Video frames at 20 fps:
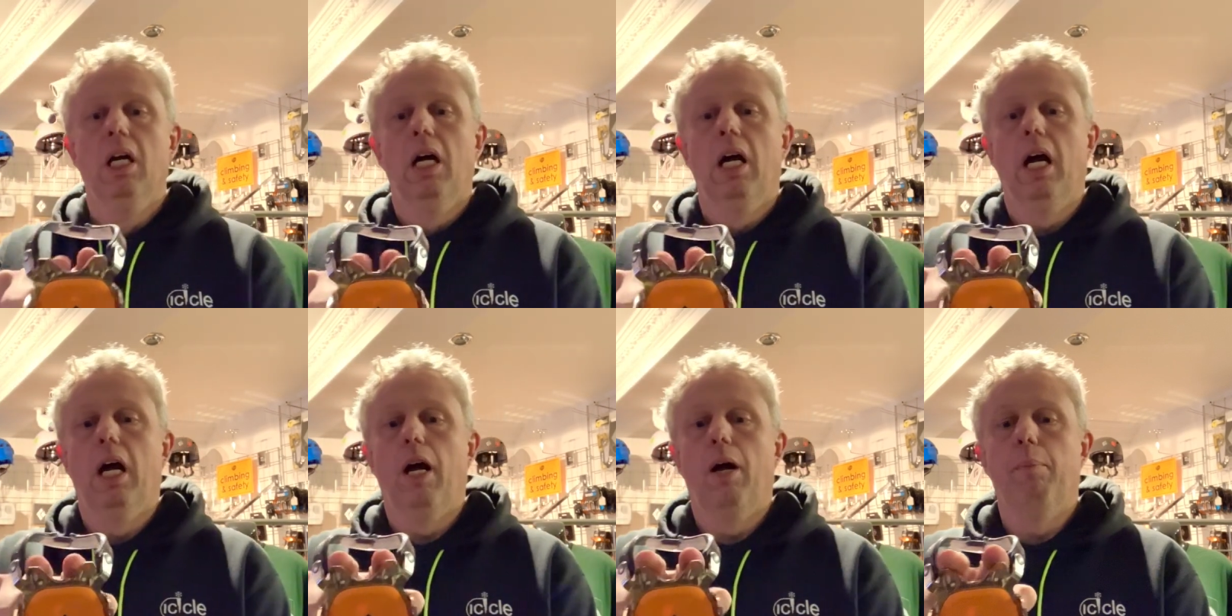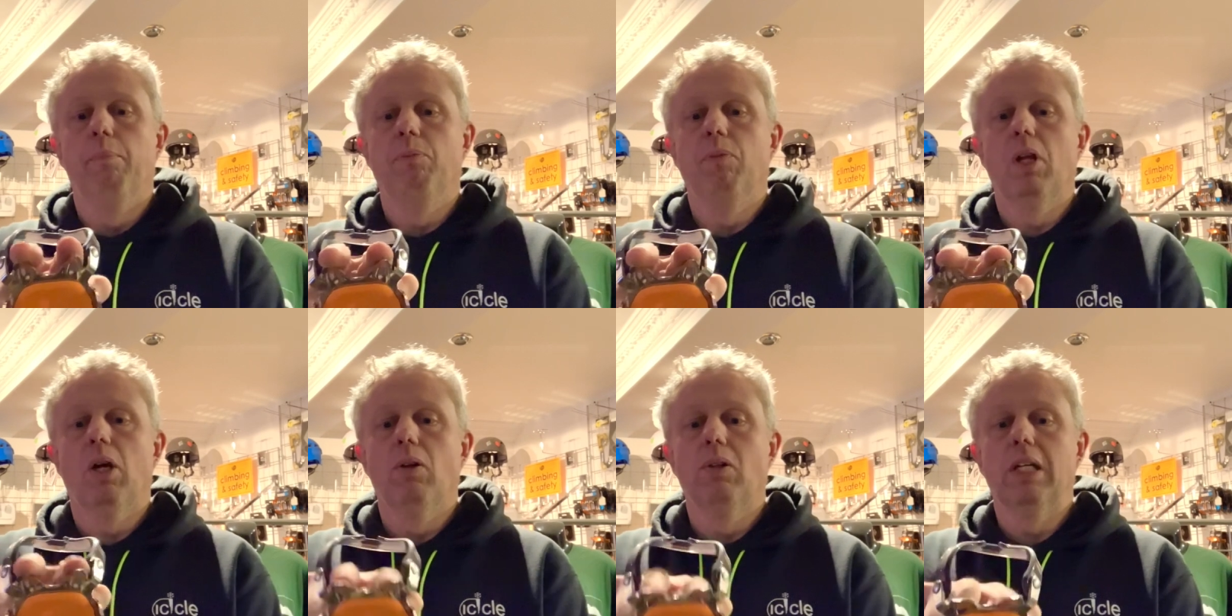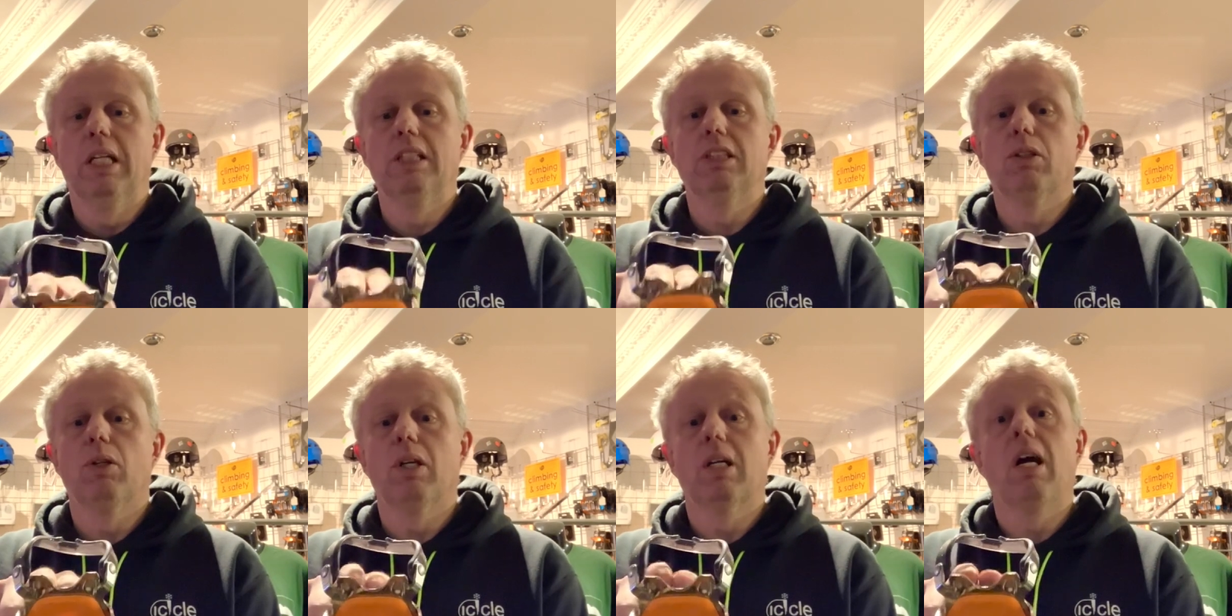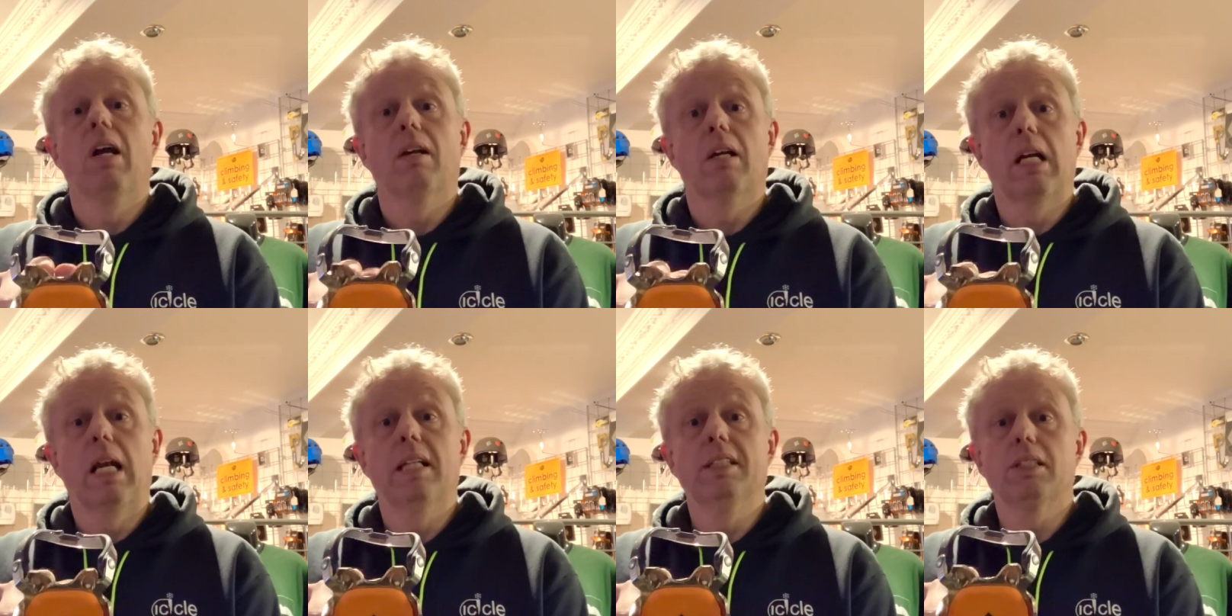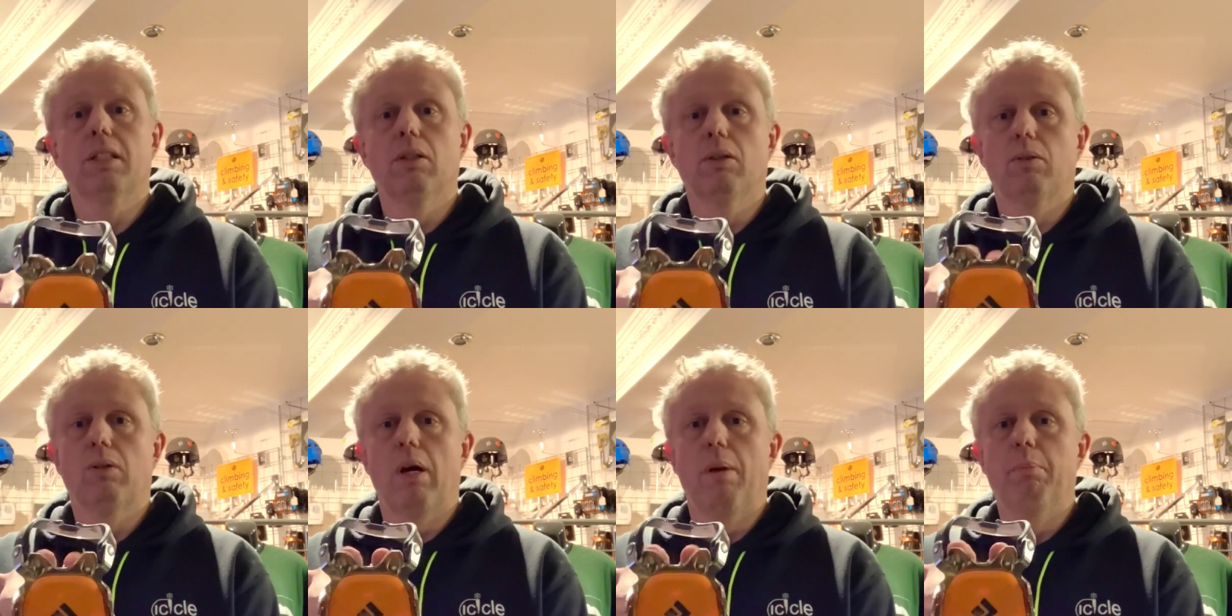on this are a kind of
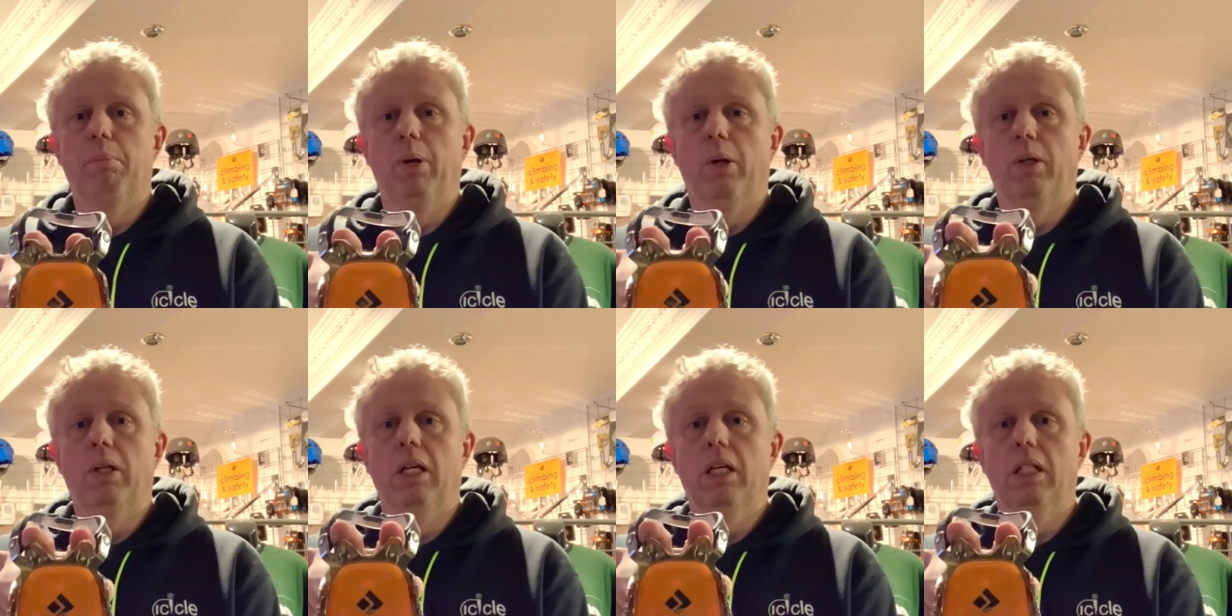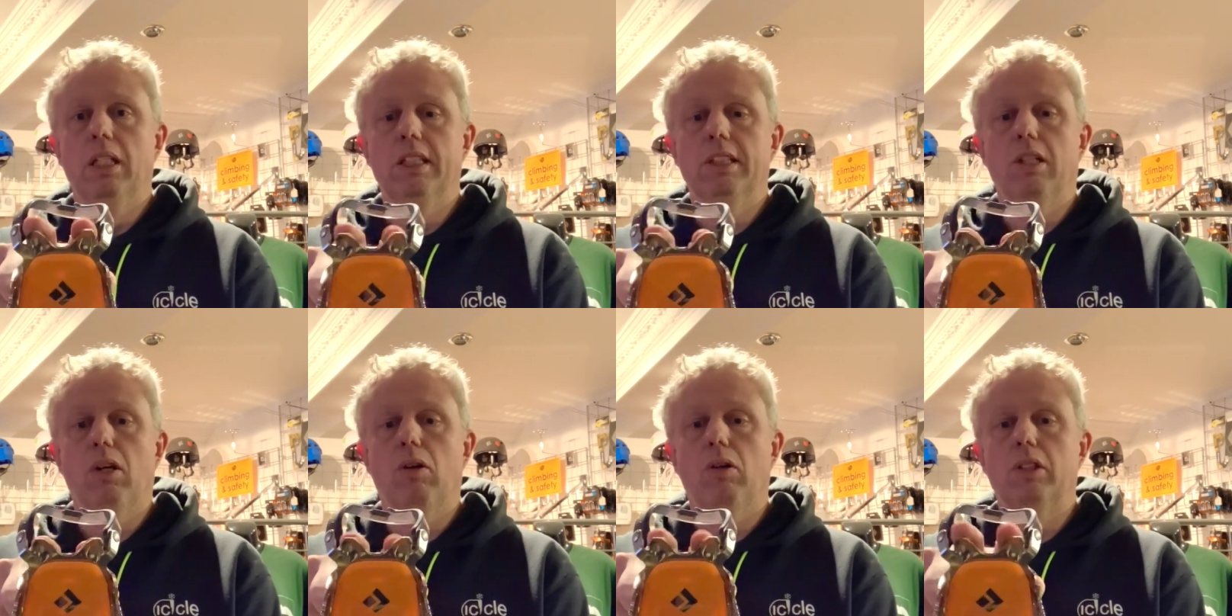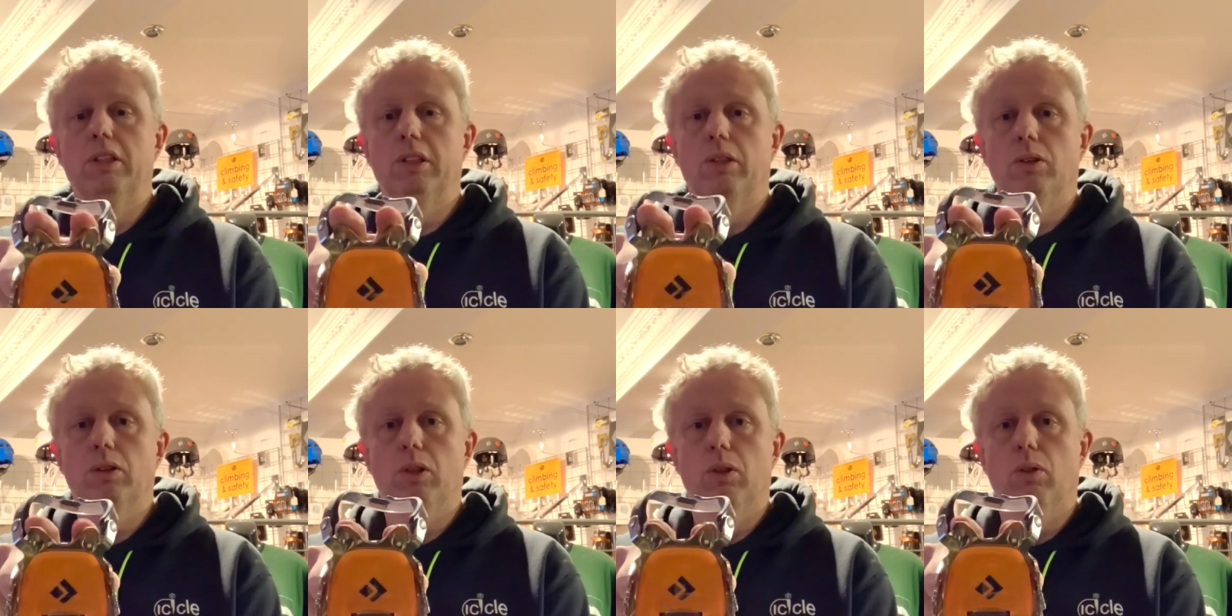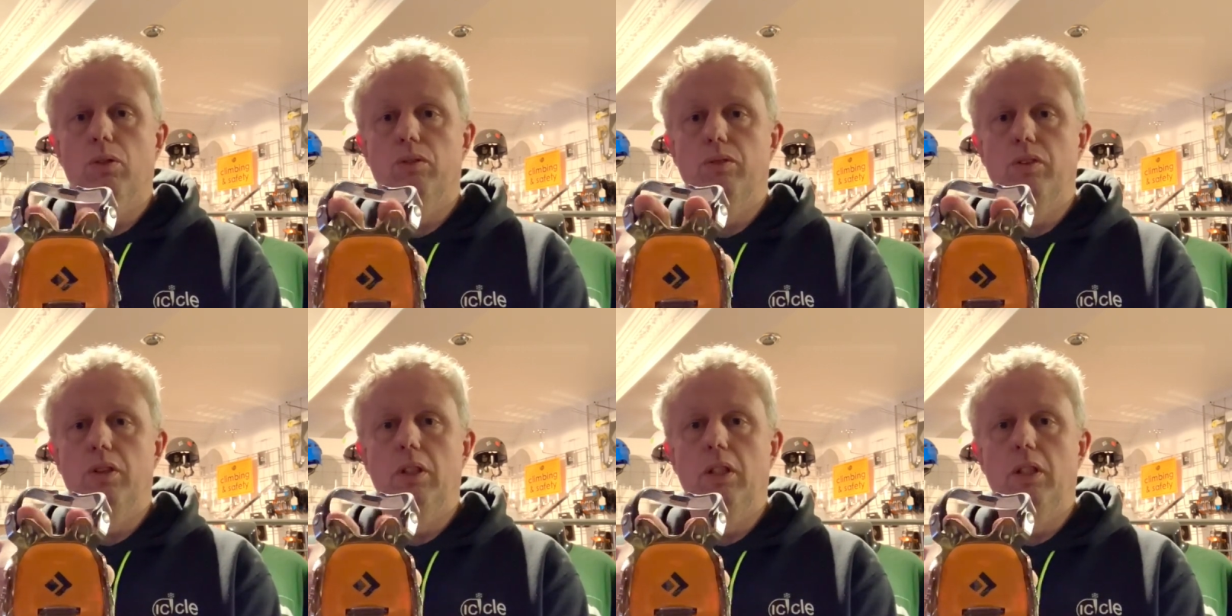classical crampon, these horizontal